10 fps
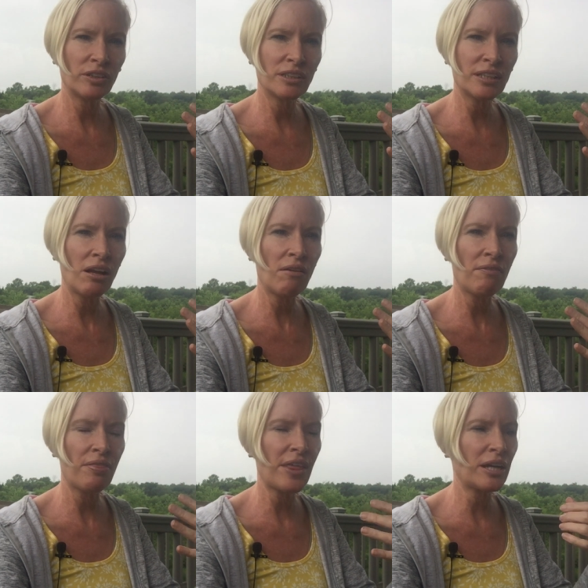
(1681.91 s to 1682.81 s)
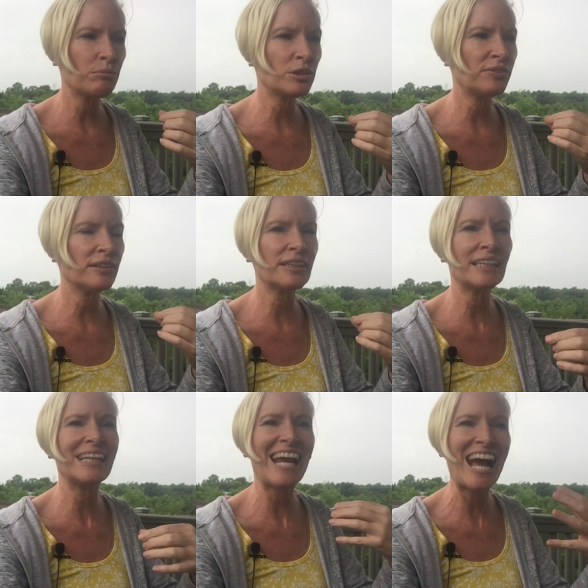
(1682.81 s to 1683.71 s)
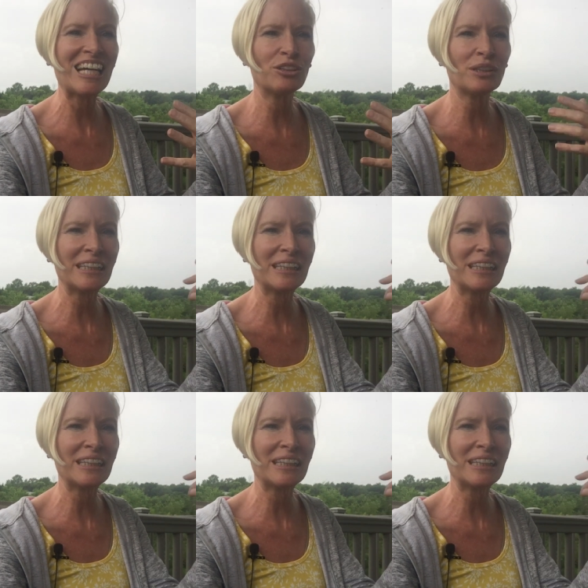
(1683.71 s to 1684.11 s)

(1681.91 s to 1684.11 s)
herself that almost feels like the actress,